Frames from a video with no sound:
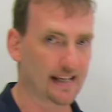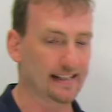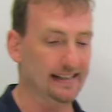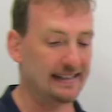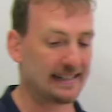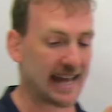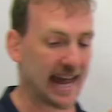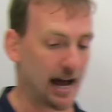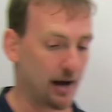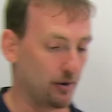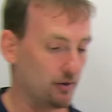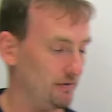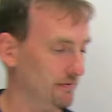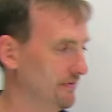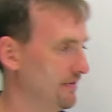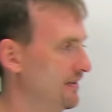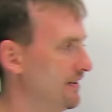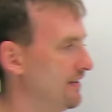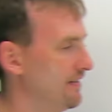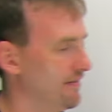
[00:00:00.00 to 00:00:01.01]
Now,
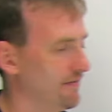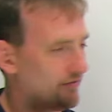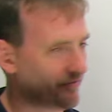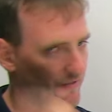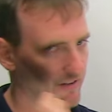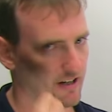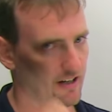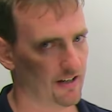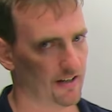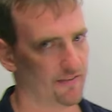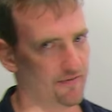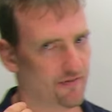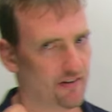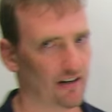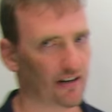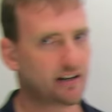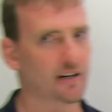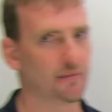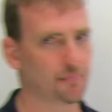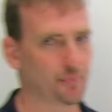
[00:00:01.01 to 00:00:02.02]
very,
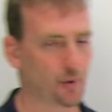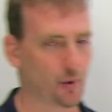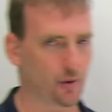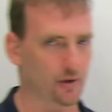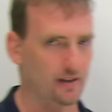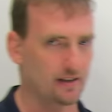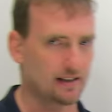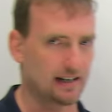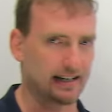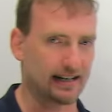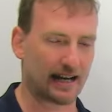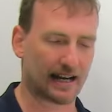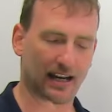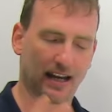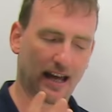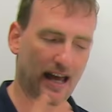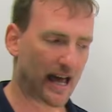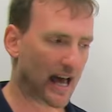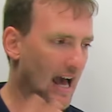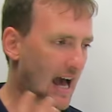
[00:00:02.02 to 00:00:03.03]
very important. And
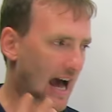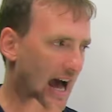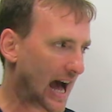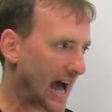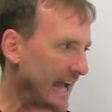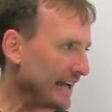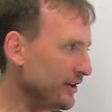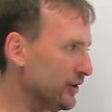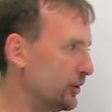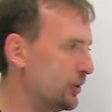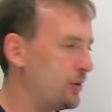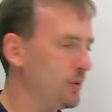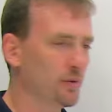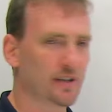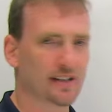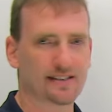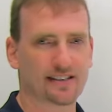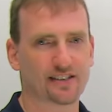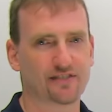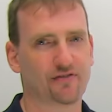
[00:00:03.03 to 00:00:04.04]
I know
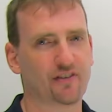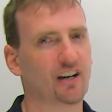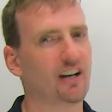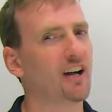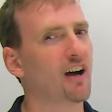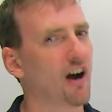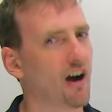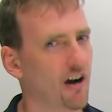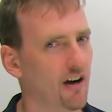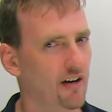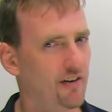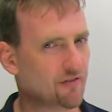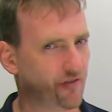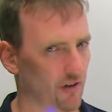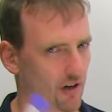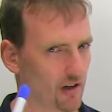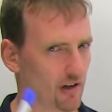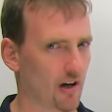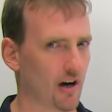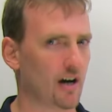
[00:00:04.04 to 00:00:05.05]
this is very hard for
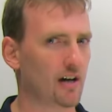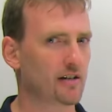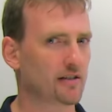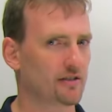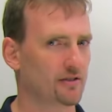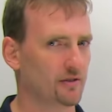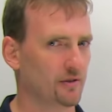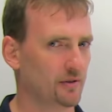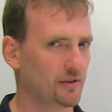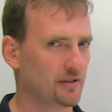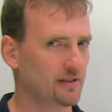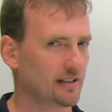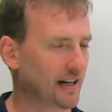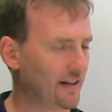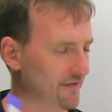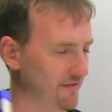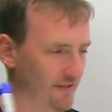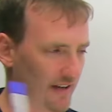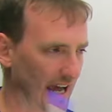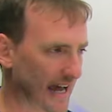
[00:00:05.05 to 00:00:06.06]
a lot of students, and
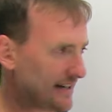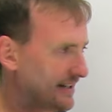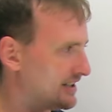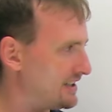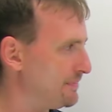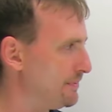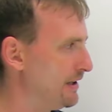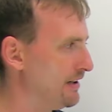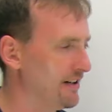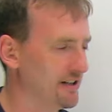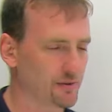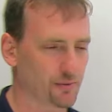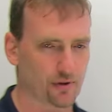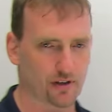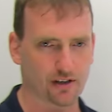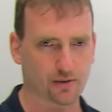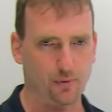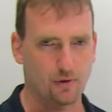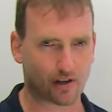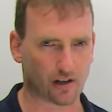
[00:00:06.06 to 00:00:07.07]
I've had experience with
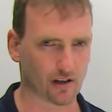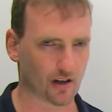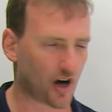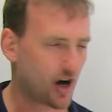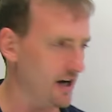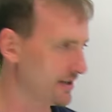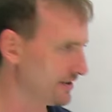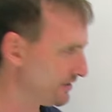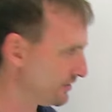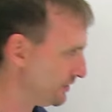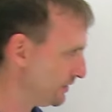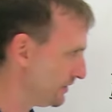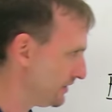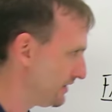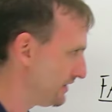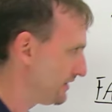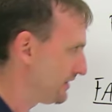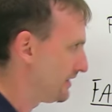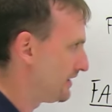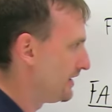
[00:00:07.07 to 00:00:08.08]
this with a lot of students.